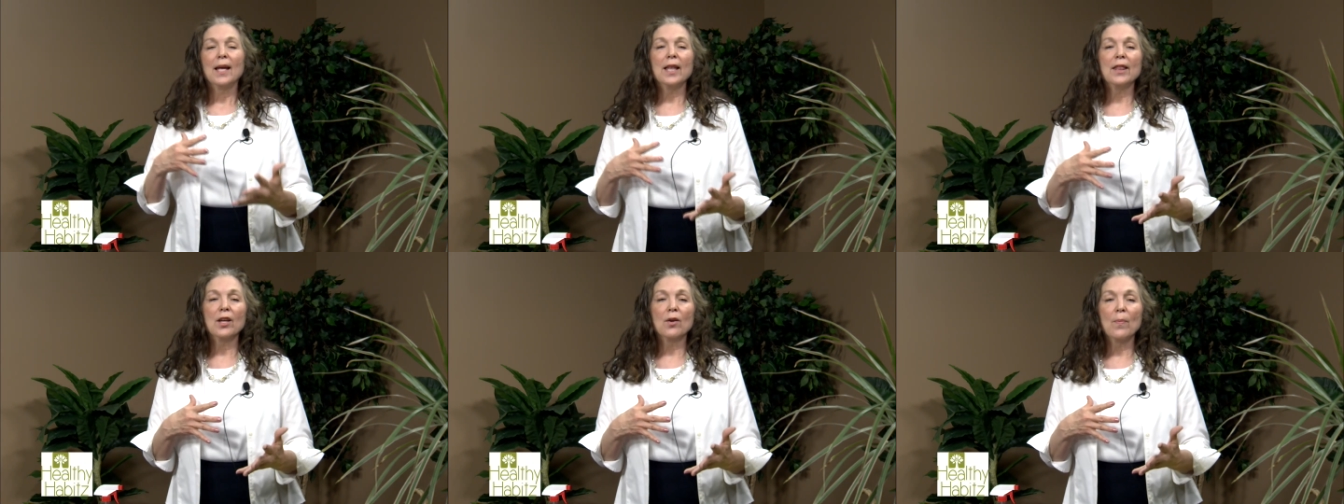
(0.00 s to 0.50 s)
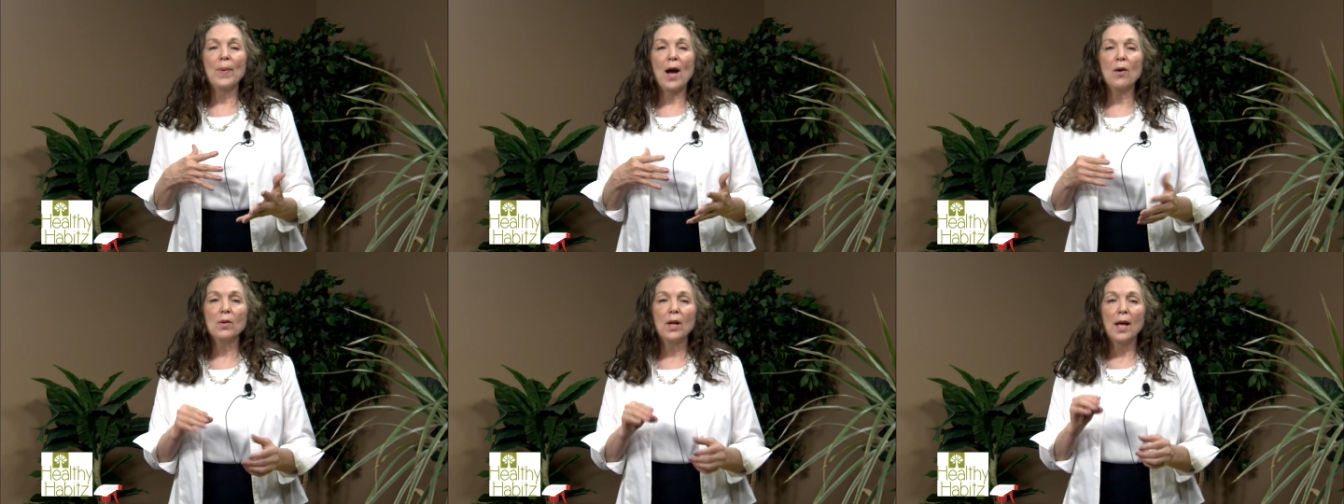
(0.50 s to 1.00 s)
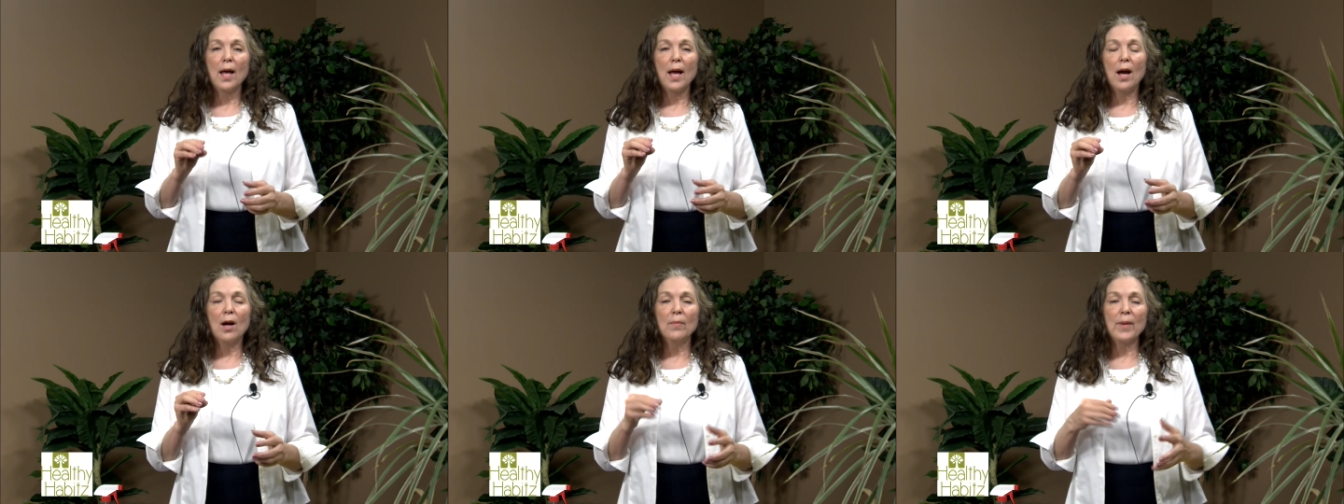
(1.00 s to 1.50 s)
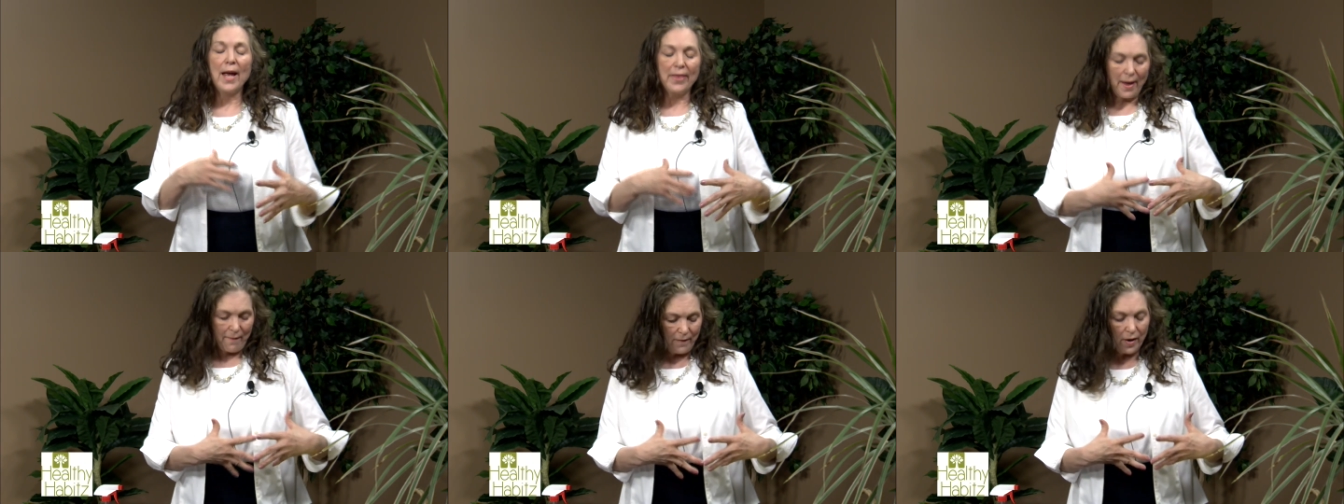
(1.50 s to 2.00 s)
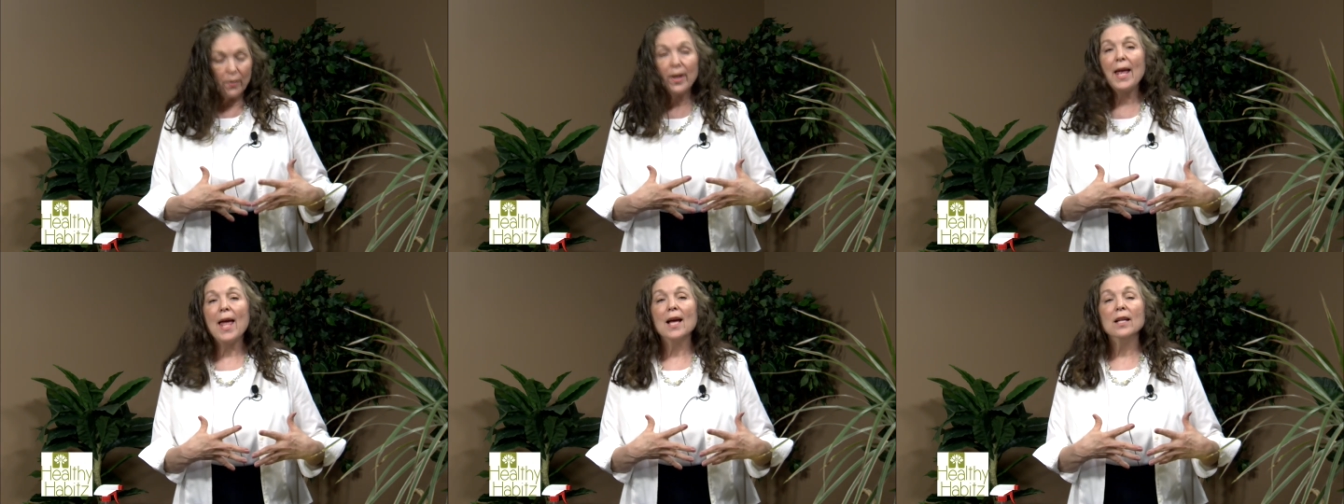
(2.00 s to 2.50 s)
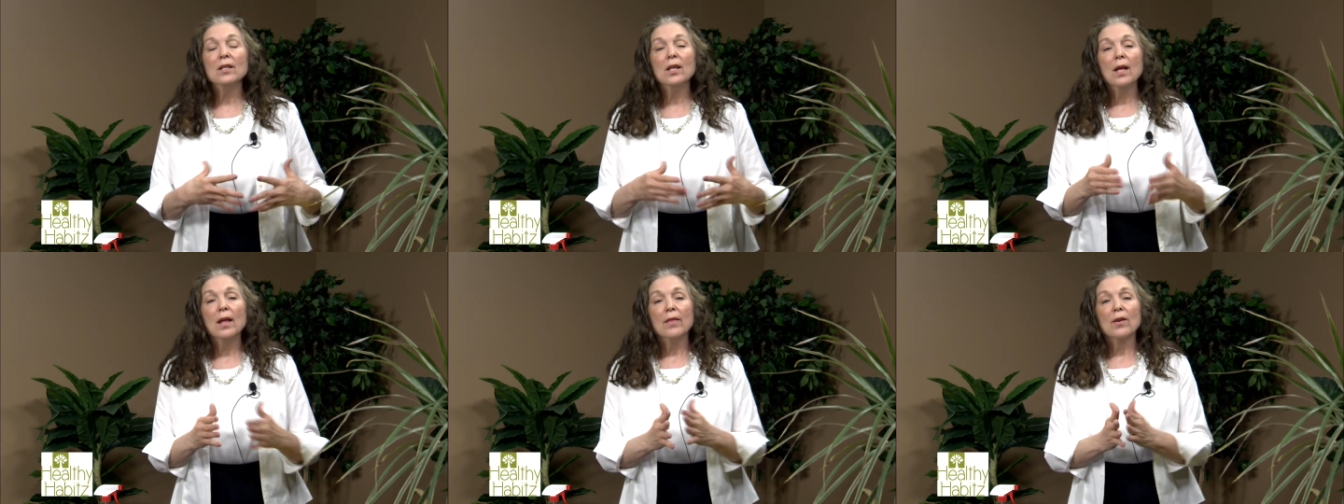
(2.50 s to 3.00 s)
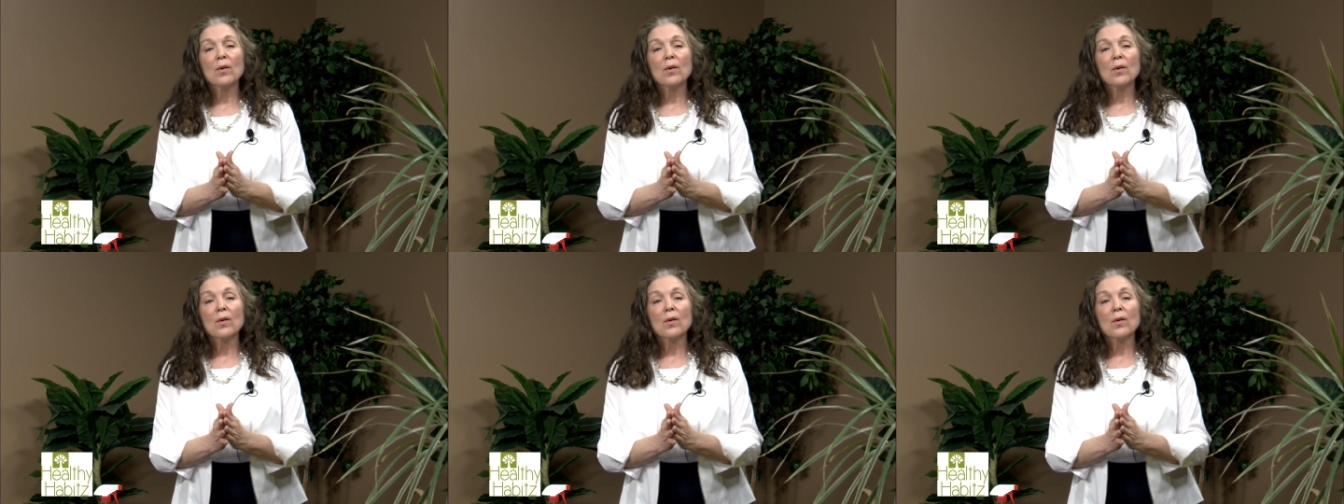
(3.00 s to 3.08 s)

They're about, at that very end, they're